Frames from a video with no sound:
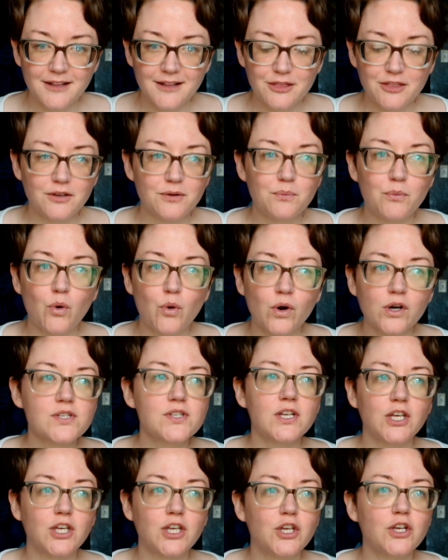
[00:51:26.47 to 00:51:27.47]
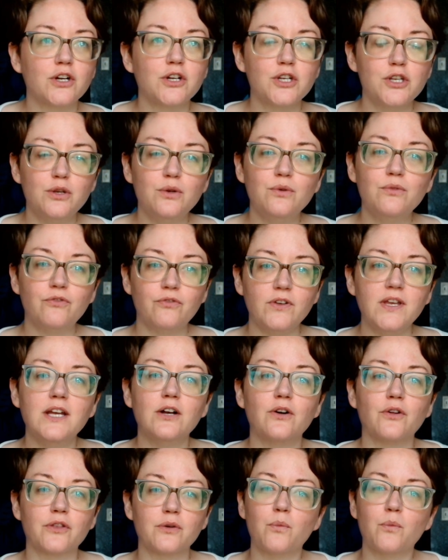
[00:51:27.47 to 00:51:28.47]
The more secure you
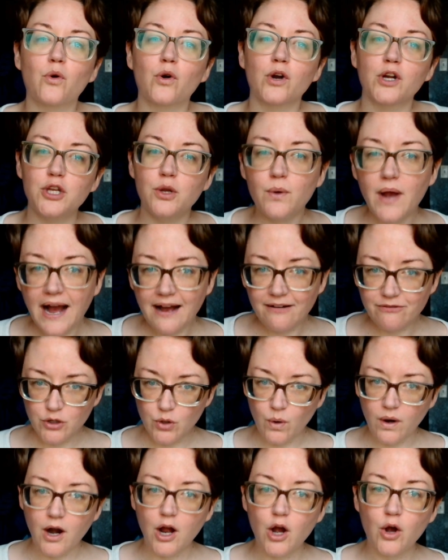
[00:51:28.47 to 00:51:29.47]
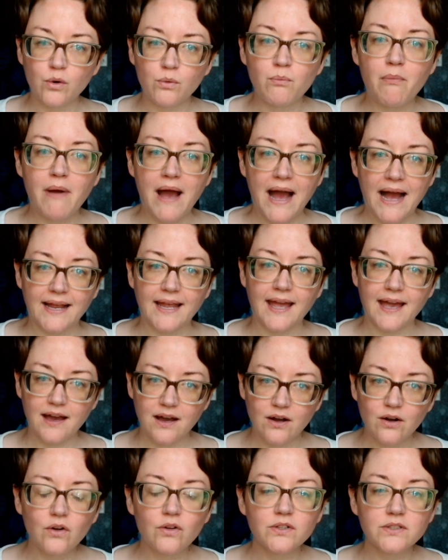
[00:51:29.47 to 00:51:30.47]
feel, the more you have your own back
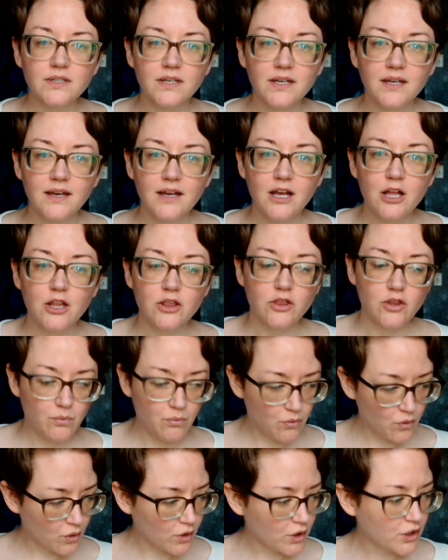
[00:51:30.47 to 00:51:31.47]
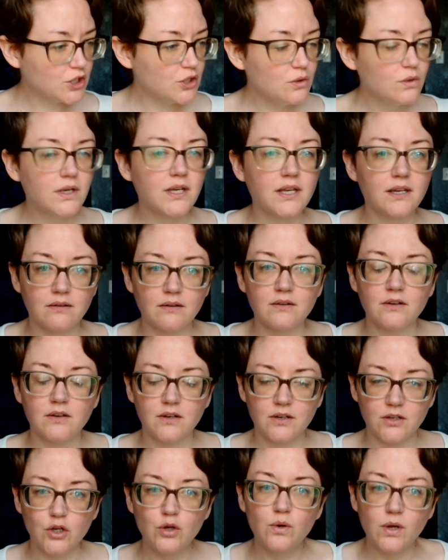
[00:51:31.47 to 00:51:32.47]
held, the more you can
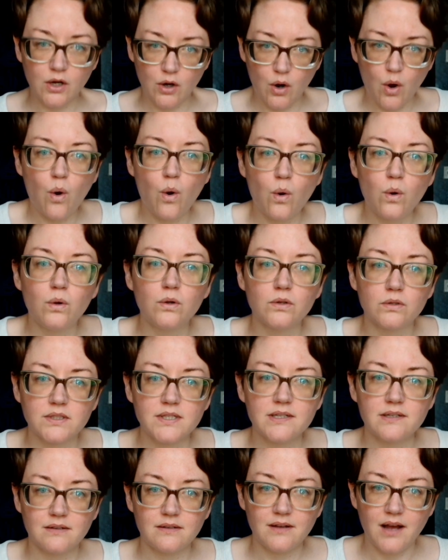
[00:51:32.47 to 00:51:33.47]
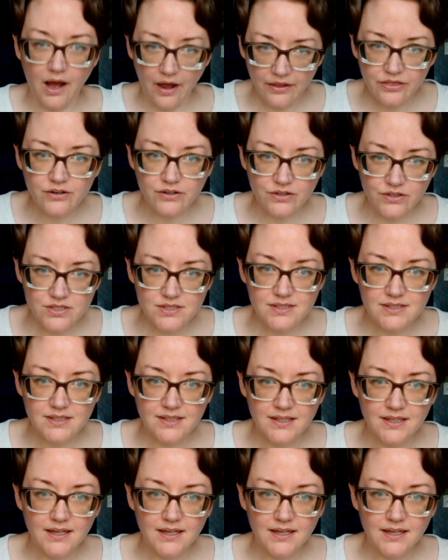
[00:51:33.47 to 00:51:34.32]
you can hold others.